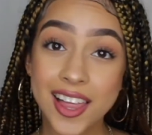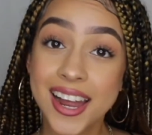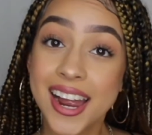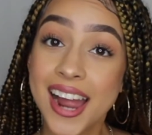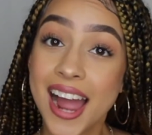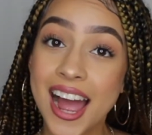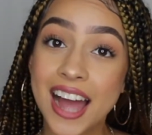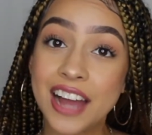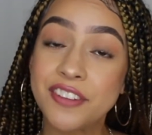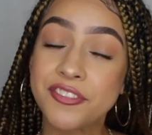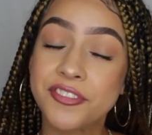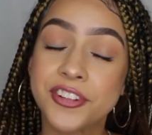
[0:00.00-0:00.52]
I
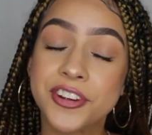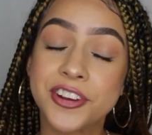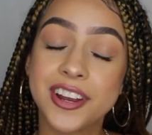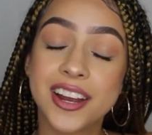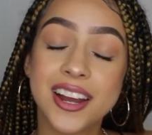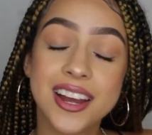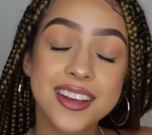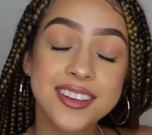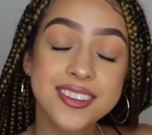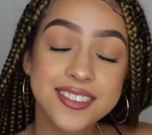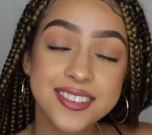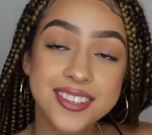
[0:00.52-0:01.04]
have for you
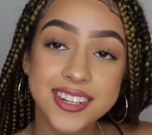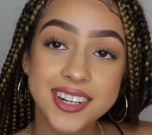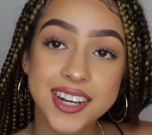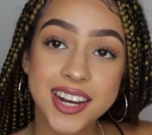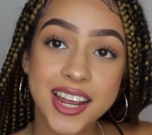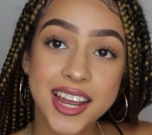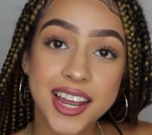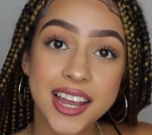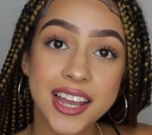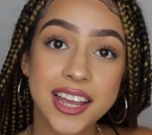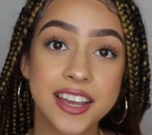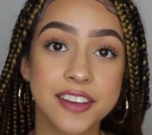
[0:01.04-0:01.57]
guys
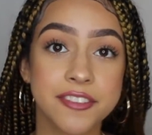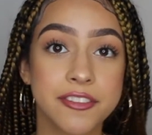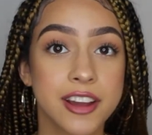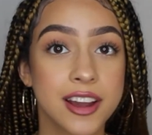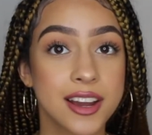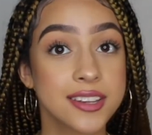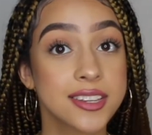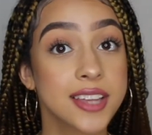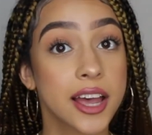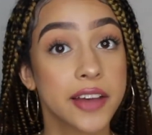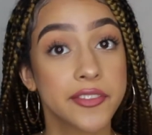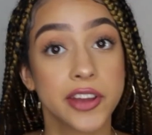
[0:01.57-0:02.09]
today. If you
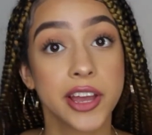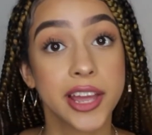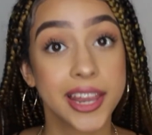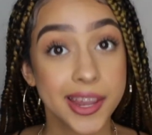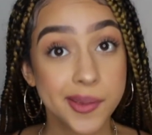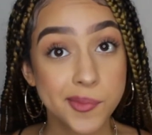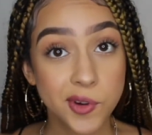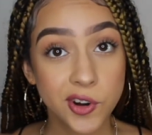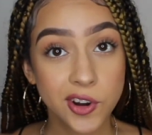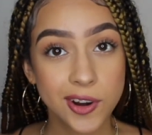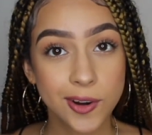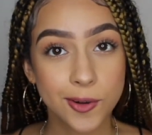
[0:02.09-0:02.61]
guys have any
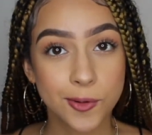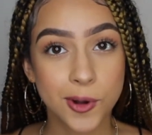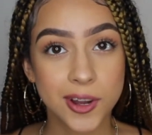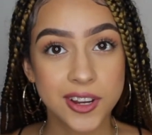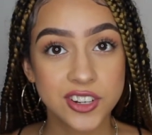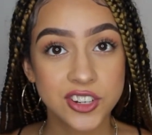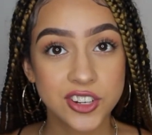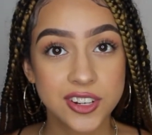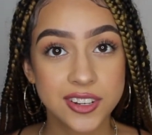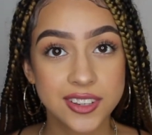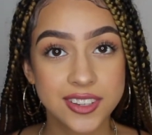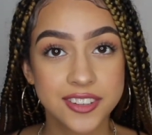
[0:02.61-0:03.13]
more
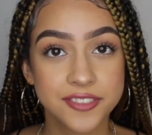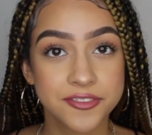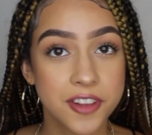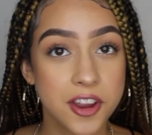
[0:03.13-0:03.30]
questions,